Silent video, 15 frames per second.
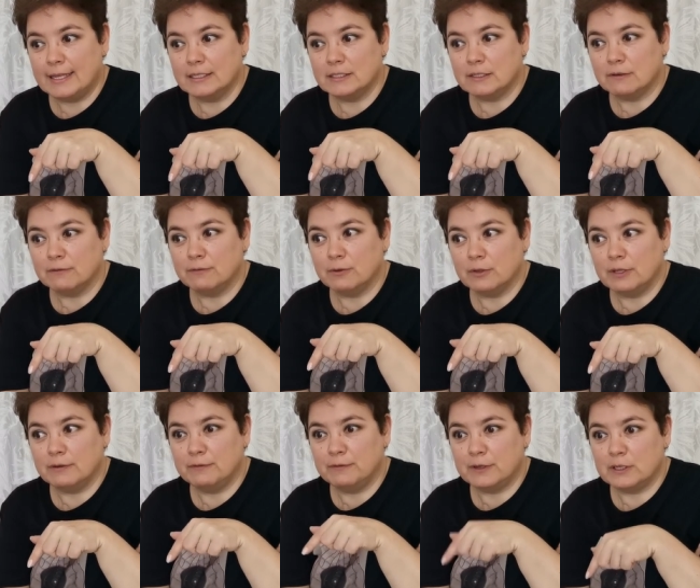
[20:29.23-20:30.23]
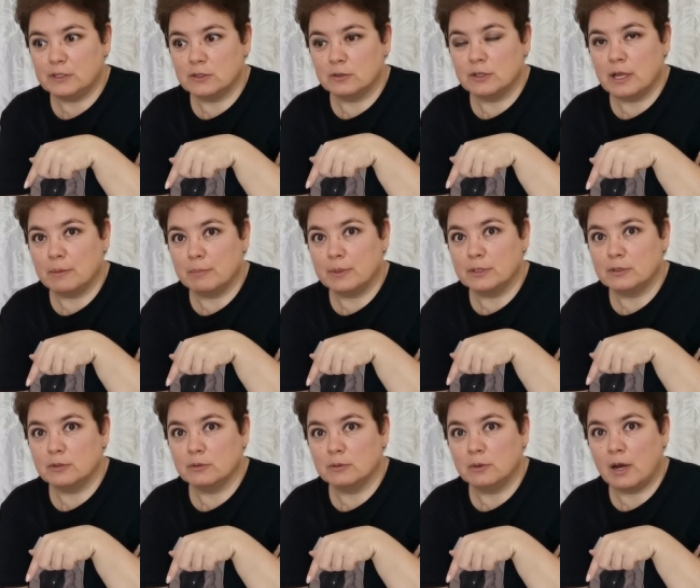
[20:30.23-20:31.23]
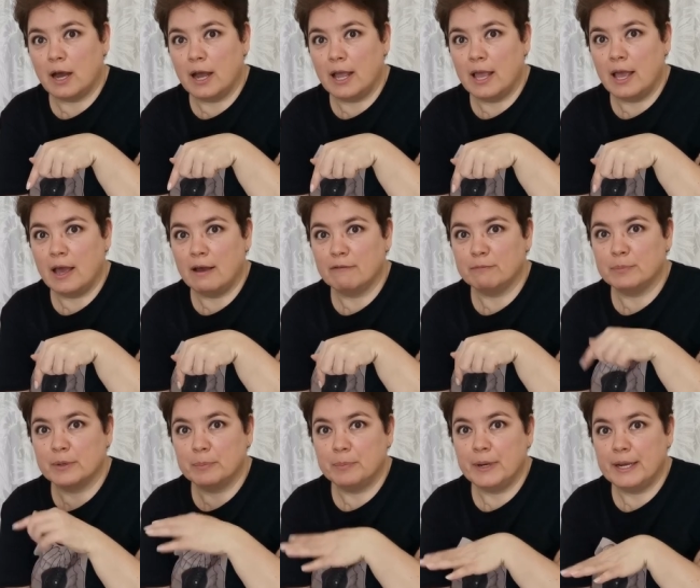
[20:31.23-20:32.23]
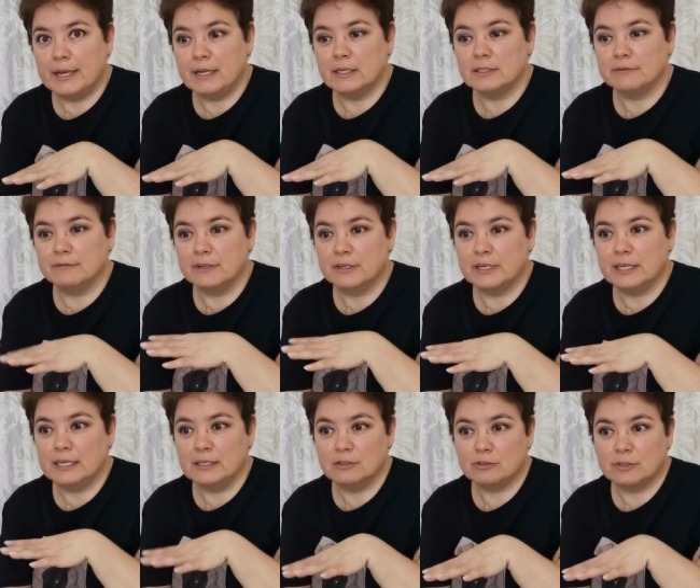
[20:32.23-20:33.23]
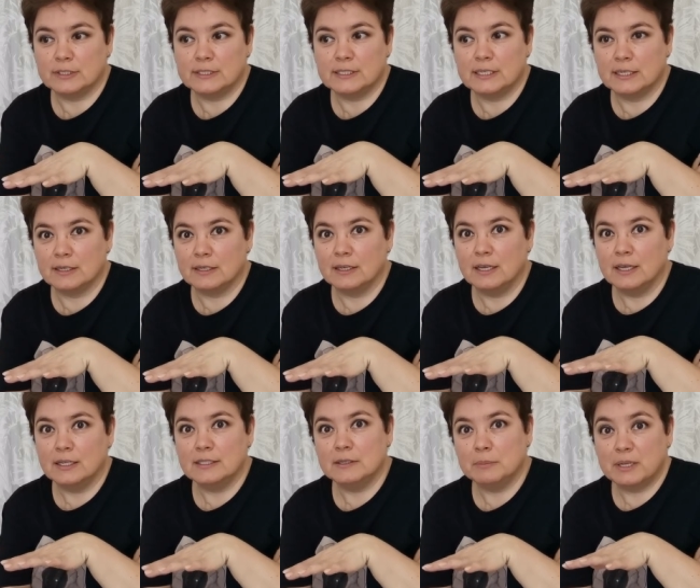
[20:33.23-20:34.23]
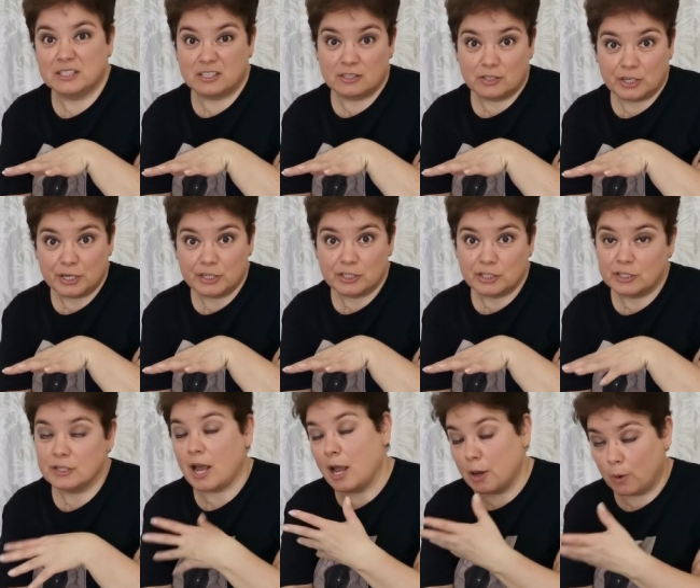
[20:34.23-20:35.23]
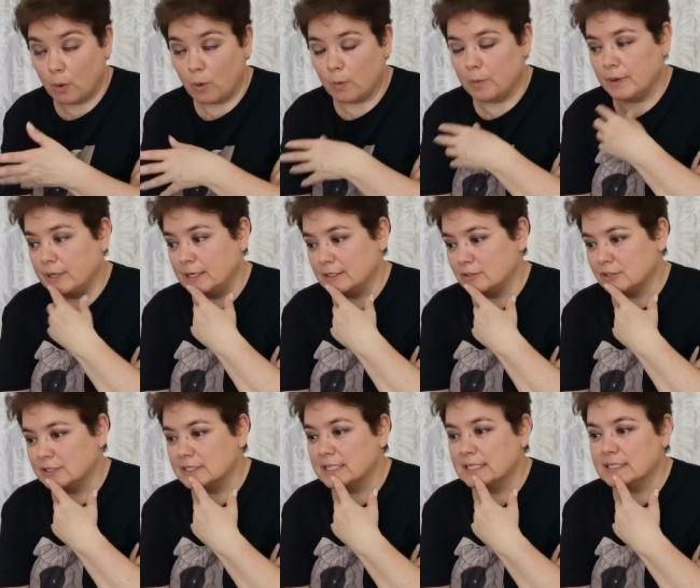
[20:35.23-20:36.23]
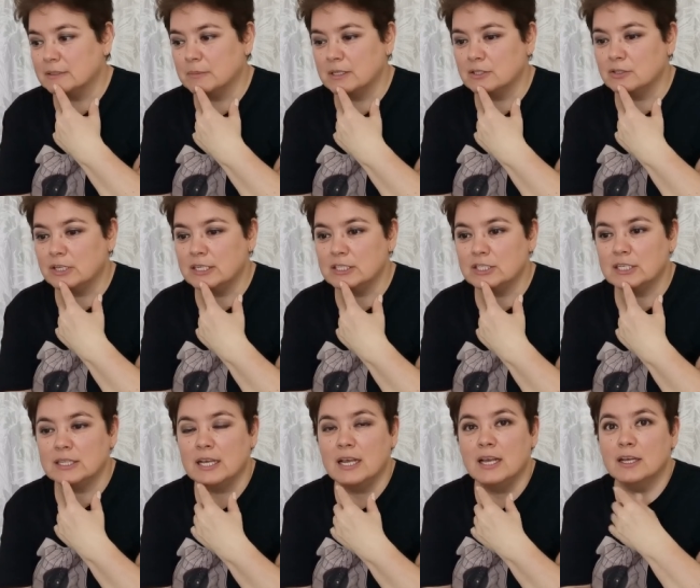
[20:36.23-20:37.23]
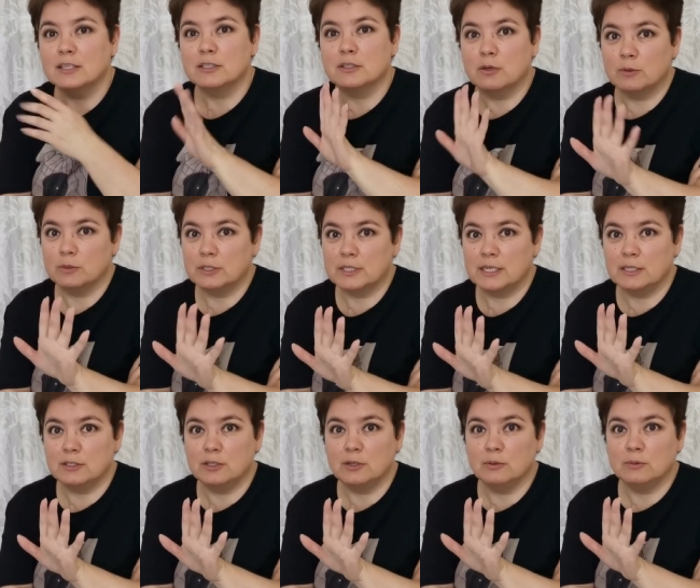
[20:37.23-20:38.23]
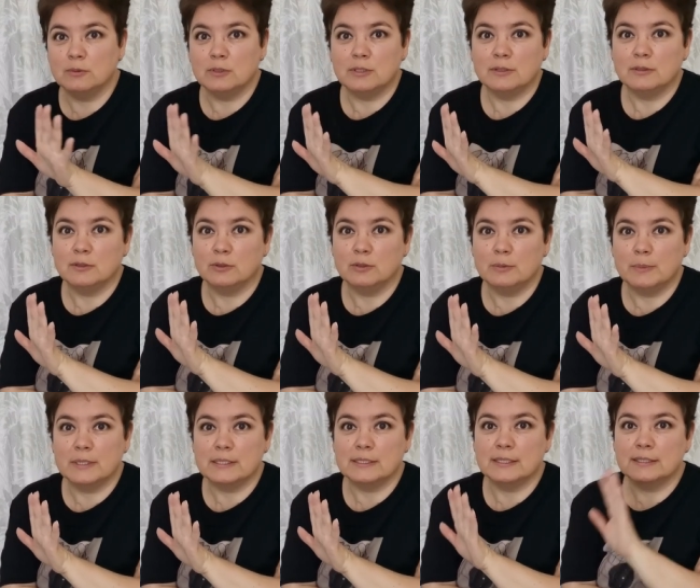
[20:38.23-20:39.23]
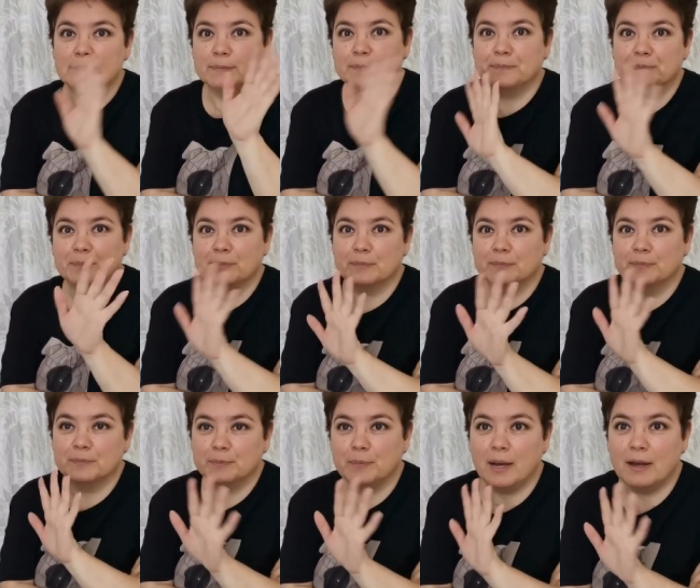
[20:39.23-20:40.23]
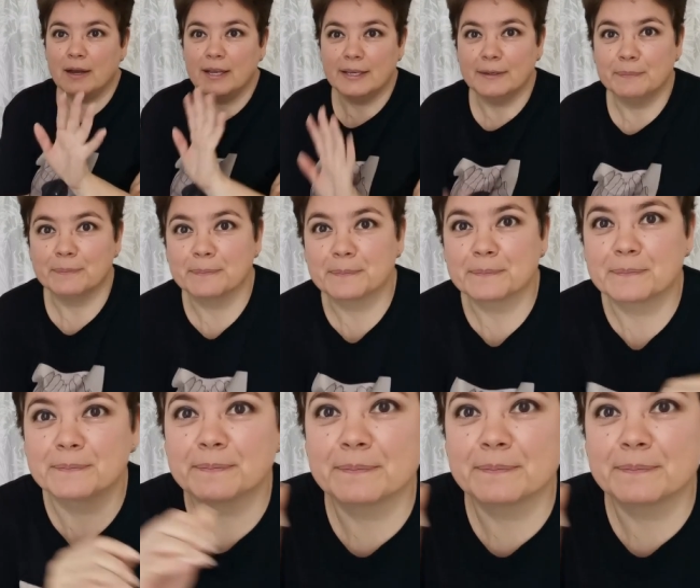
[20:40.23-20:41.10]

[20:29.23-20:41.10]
And for the video number 2, I have prepared a very interesting demonstration. I hope interesting demonstration. So stay tuned. Don't miss it. Bye.